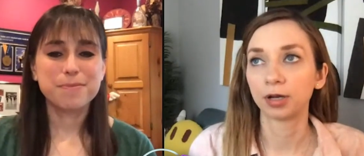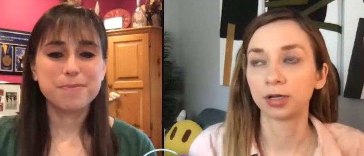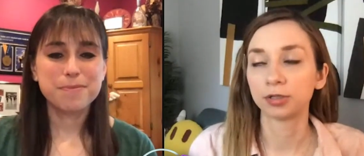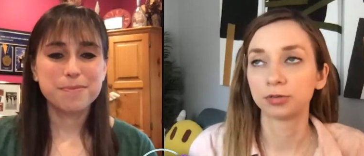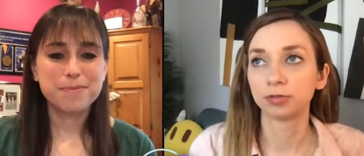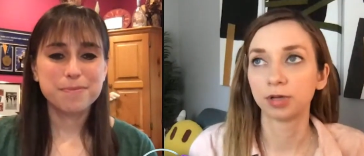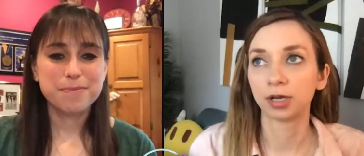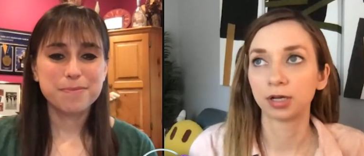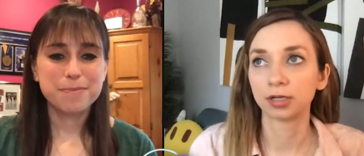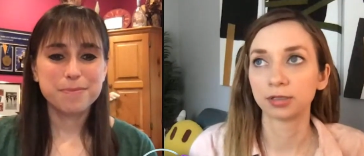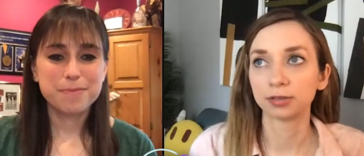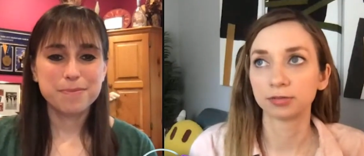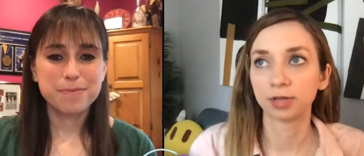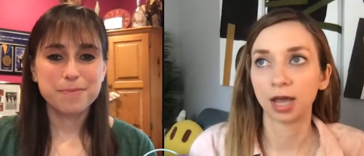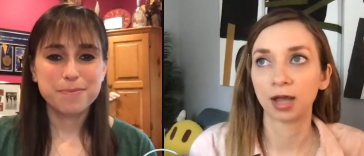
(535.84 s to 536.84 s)
Speaker 1: a,
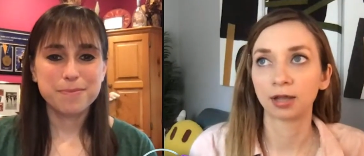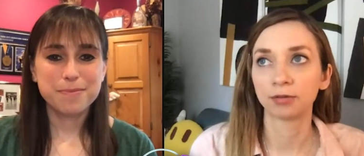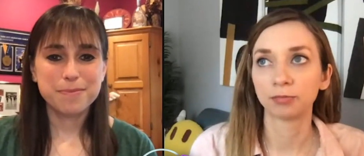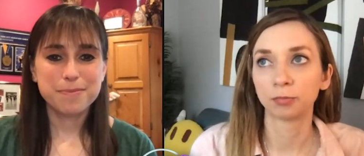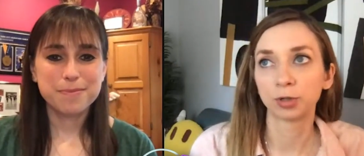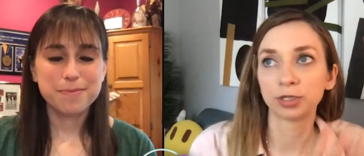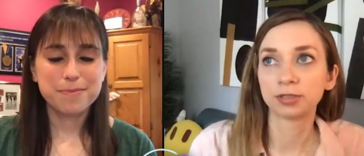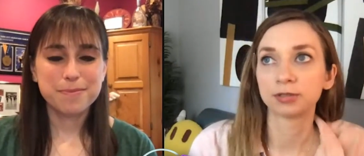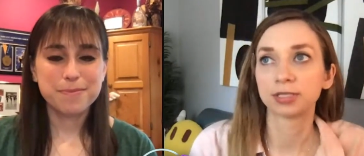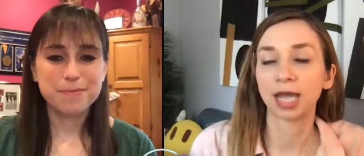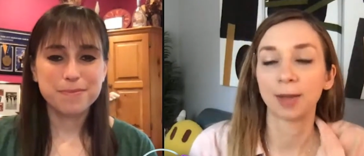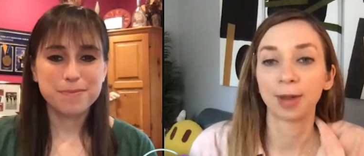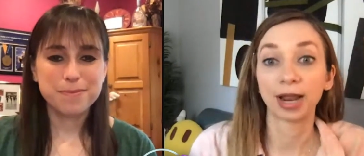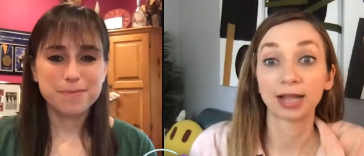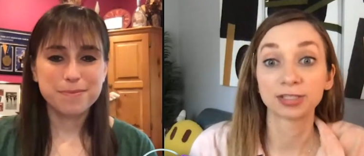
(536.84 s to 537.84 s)
a, a, one
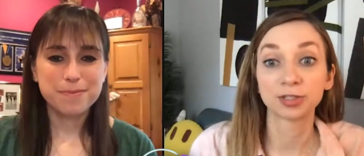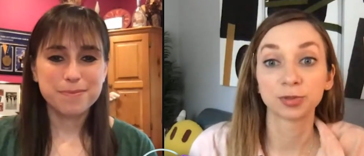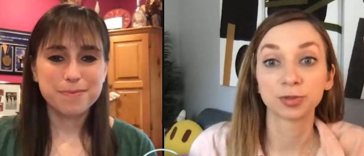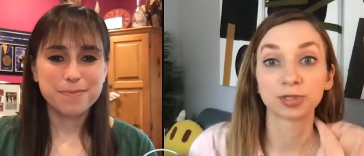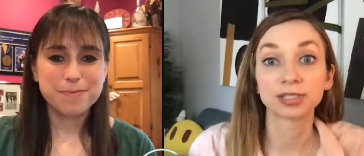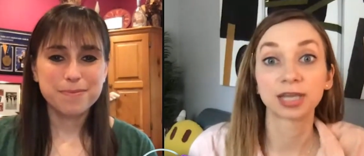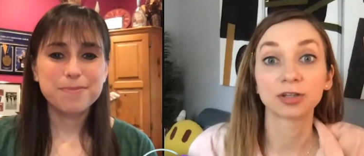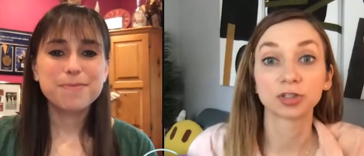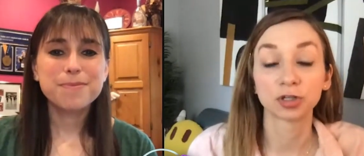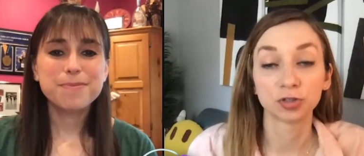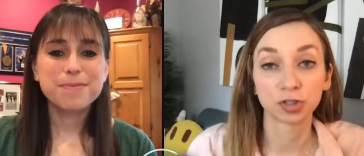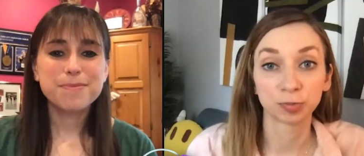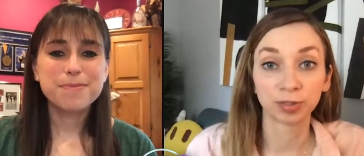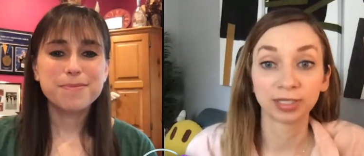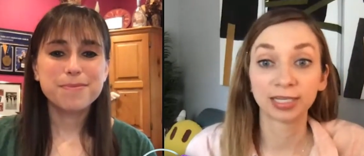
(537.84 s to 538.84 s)
time I got to do a sketch on
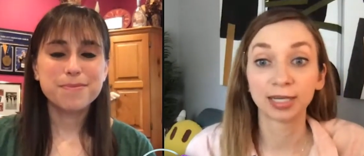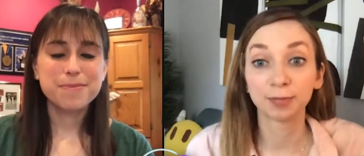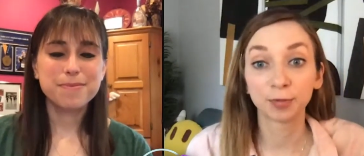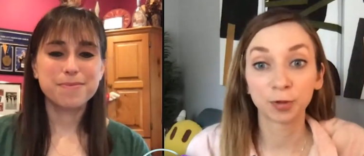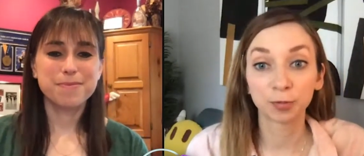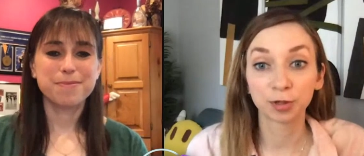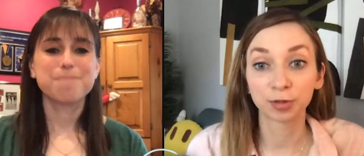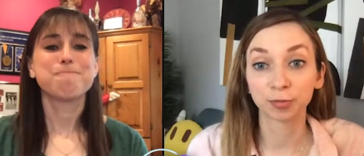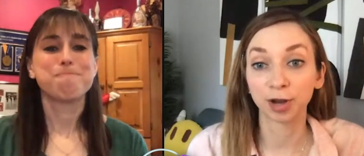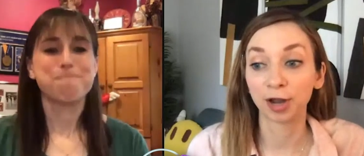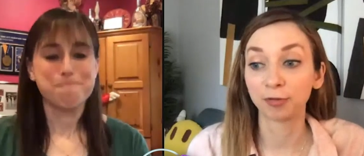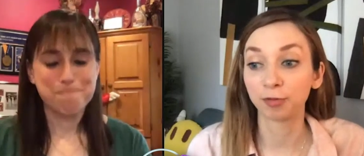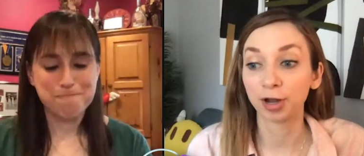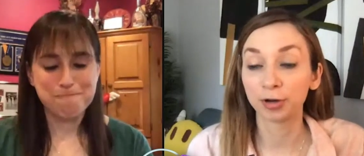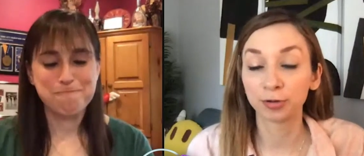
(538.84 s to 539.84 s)
Jimmy Kimmel with
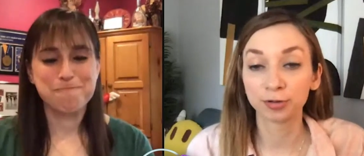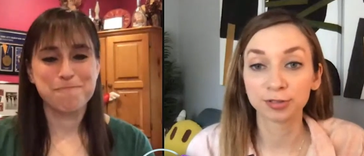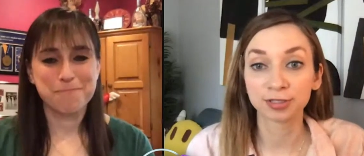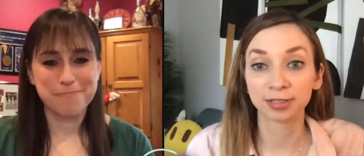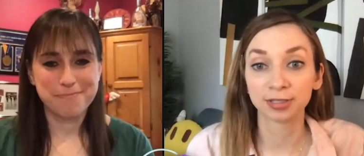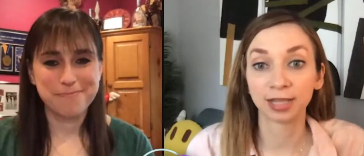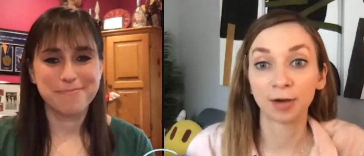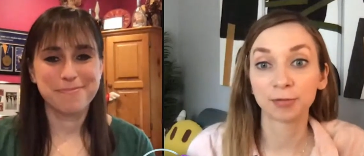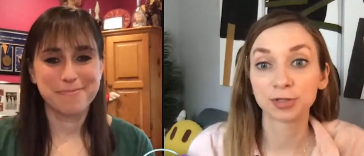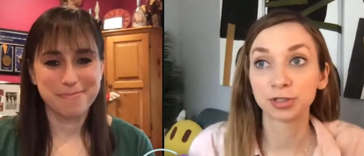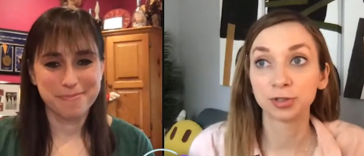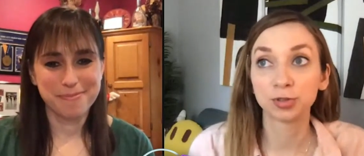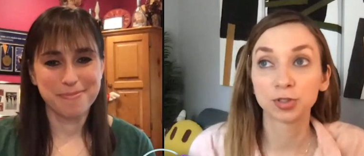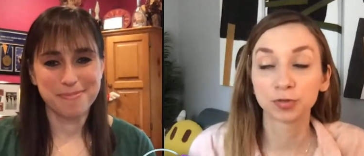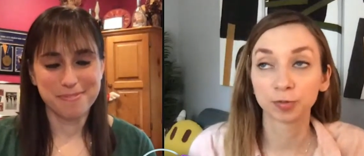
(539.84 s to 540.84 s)
Ryan Reynolds, and that was
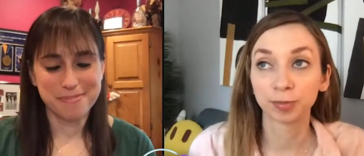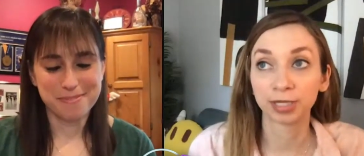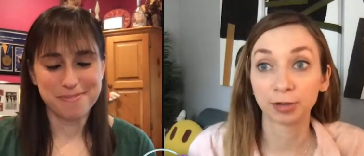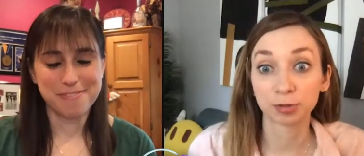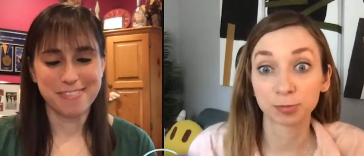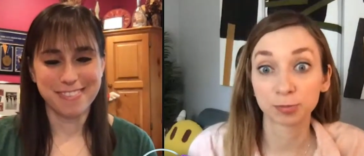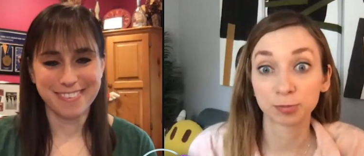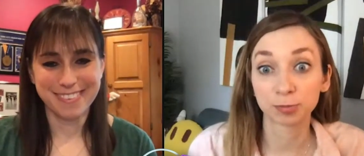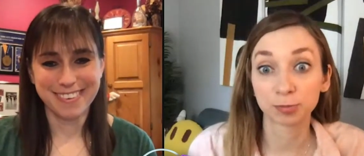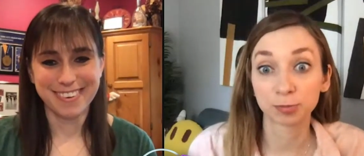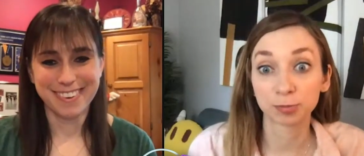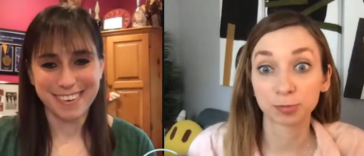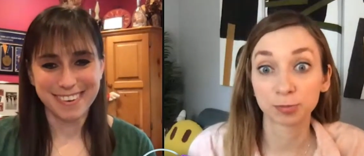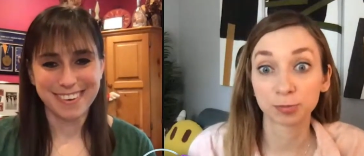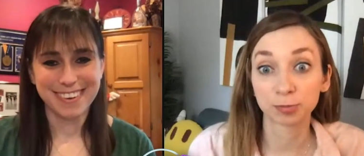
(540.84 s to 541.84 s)
huge for me. That was my
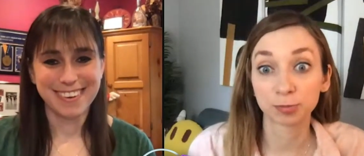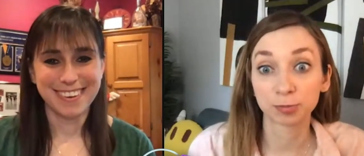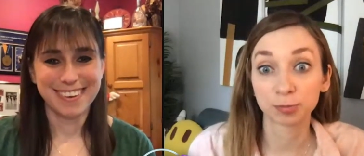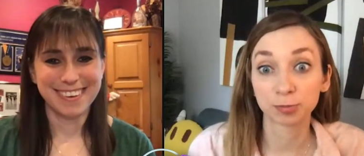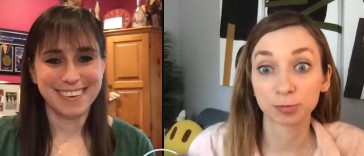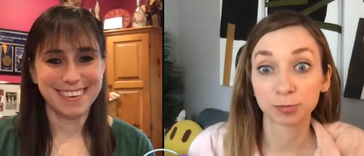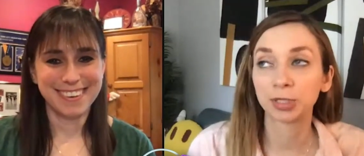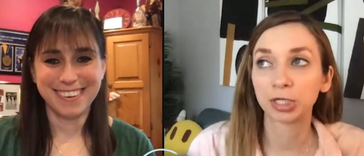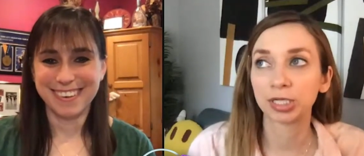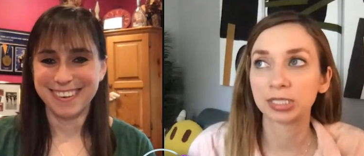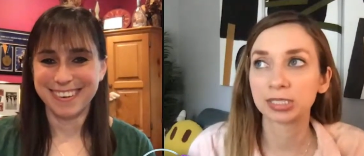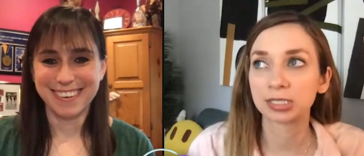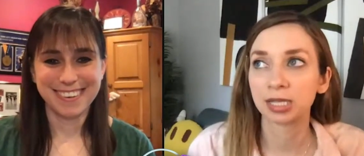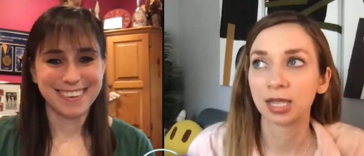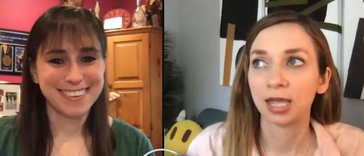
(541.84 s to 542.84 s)
first like TV
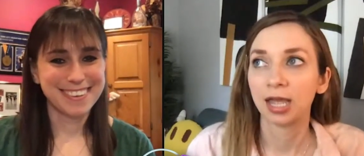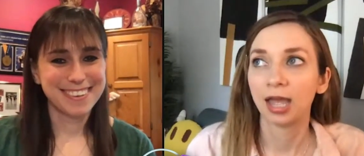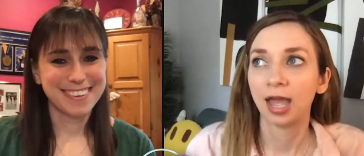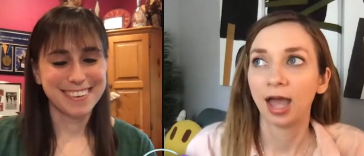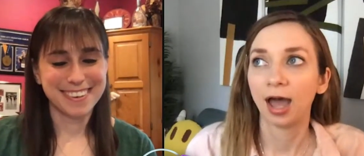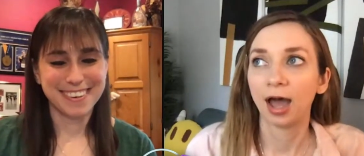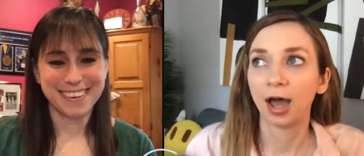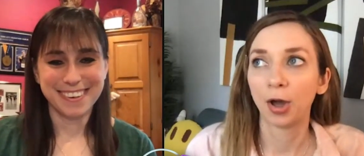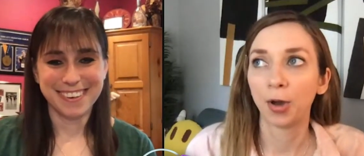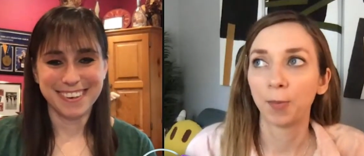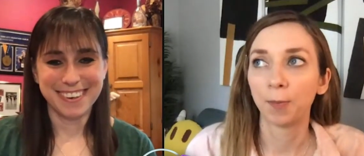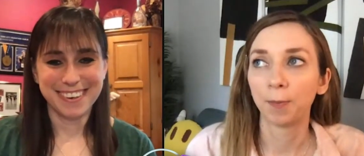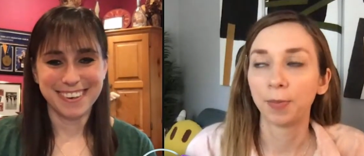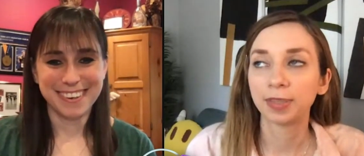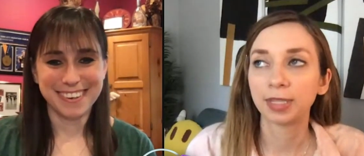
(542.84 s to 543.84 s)
appearance.
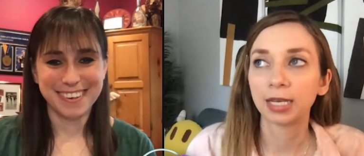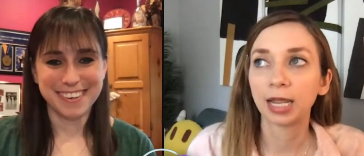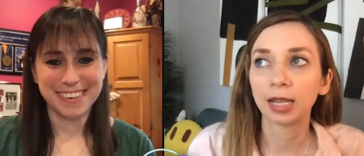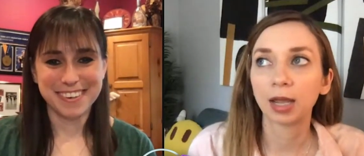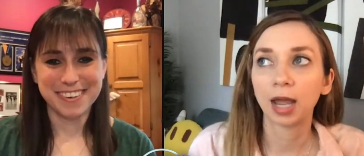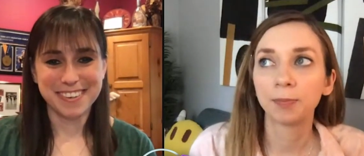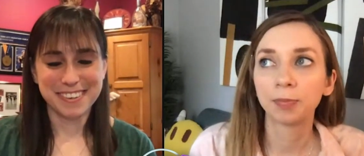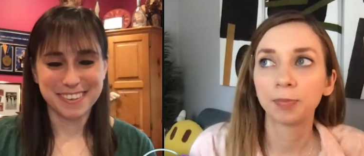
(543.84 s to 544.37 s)
Um, but then I, I,